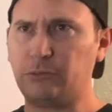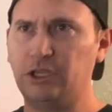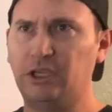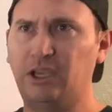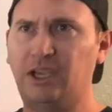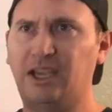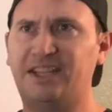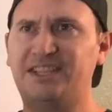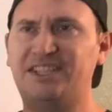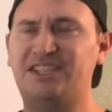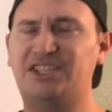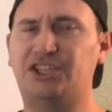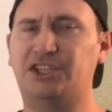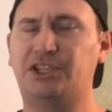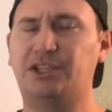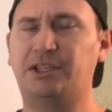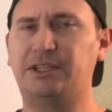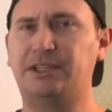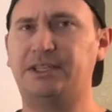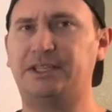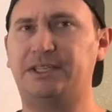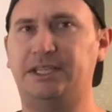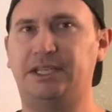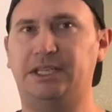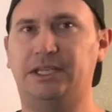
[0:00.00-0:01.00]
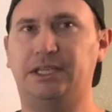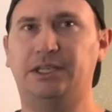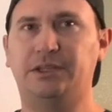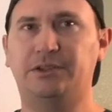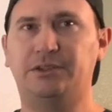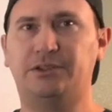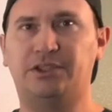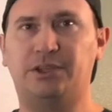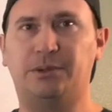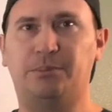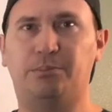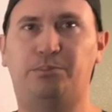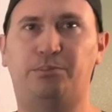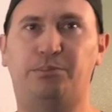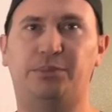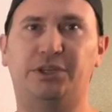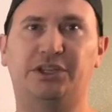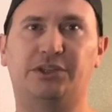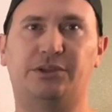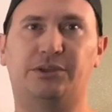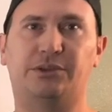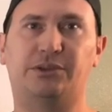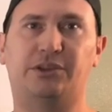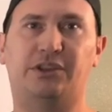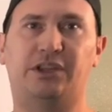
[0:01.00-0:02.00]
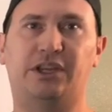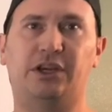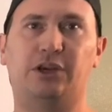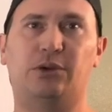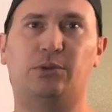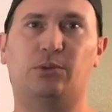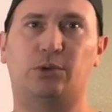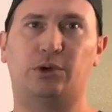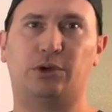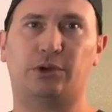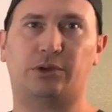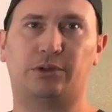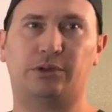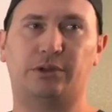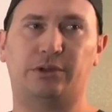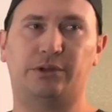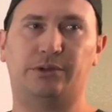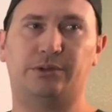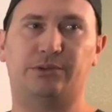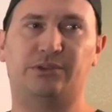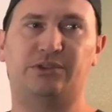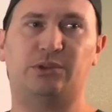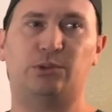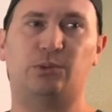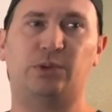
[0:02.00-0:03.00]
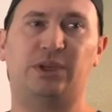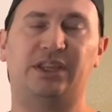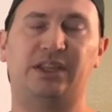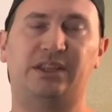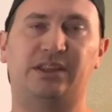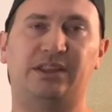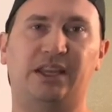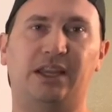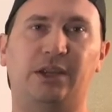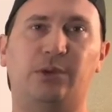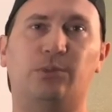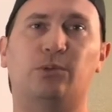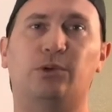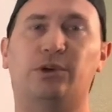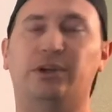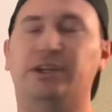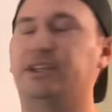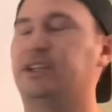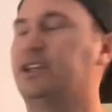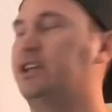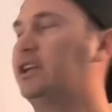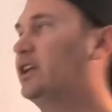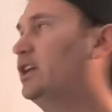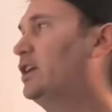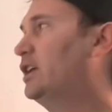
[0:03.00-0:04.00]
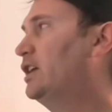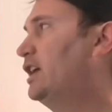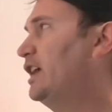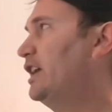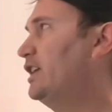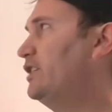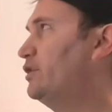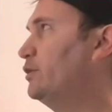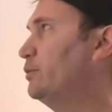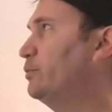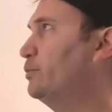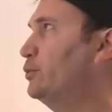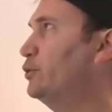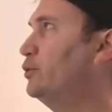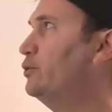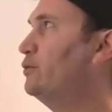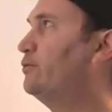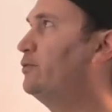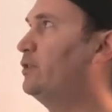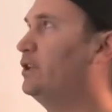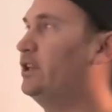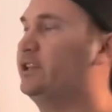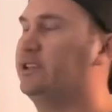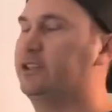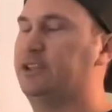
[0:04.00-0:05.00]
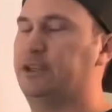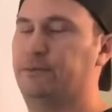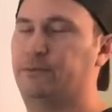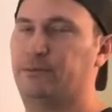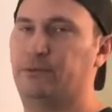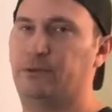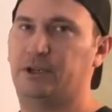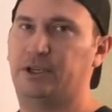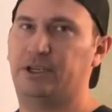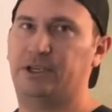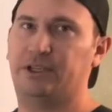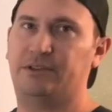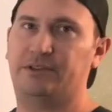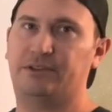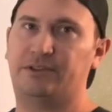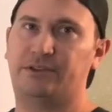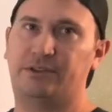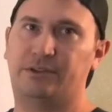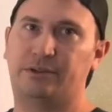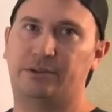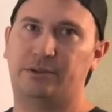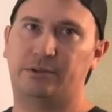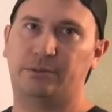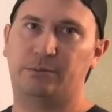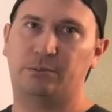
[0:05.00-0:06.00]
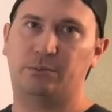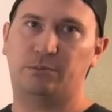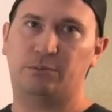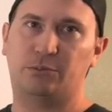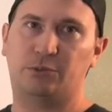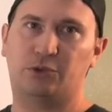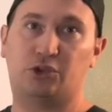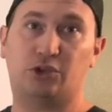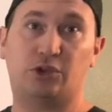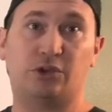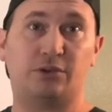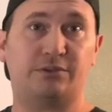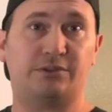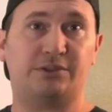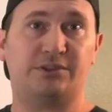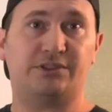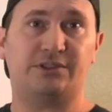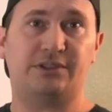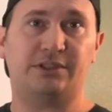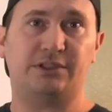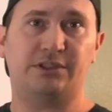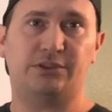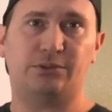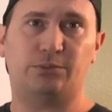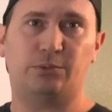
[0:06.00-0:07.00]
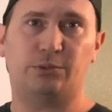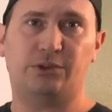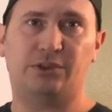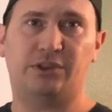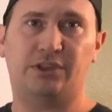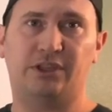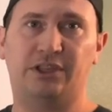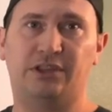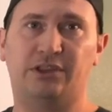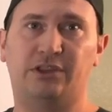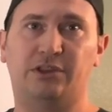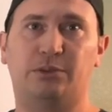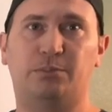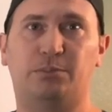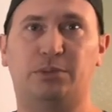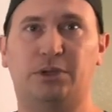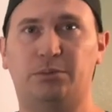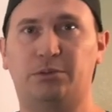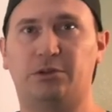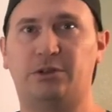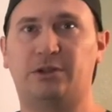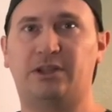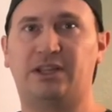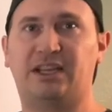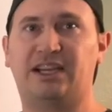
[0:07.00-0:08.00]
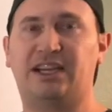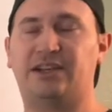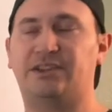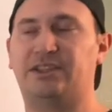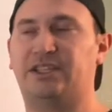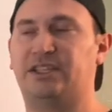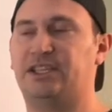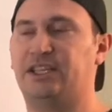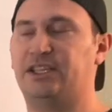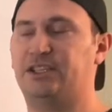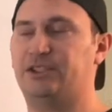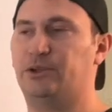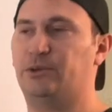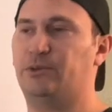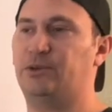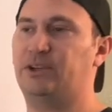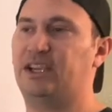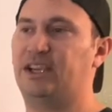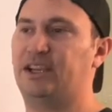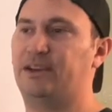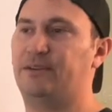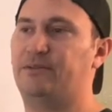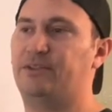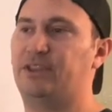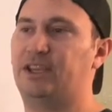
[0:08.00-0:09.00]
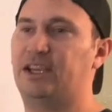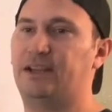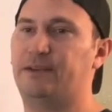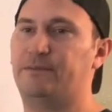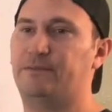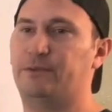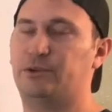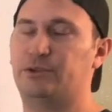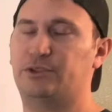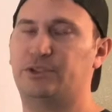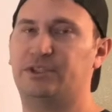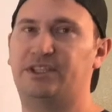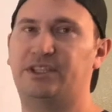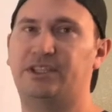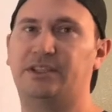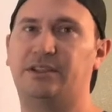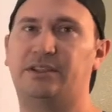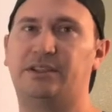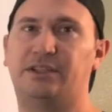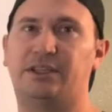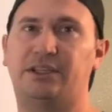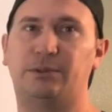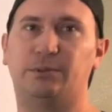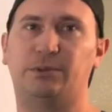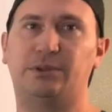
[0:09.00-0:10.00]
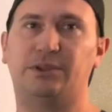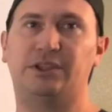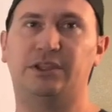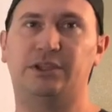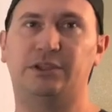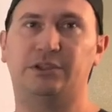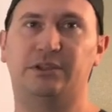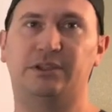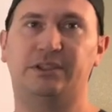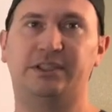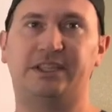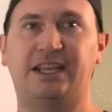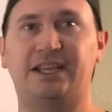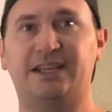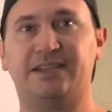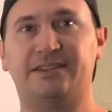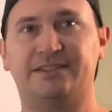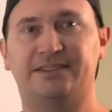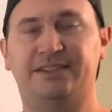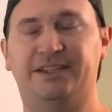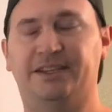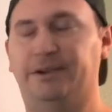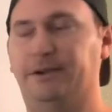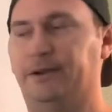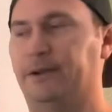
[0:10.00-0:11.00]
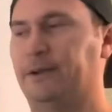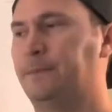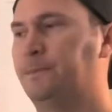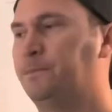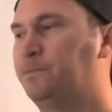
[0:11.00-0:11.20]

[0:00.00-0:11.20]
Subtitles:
agility to build their workloads the way that they want and to move in different services within the public cloud, that they don't have that versatility within the data center.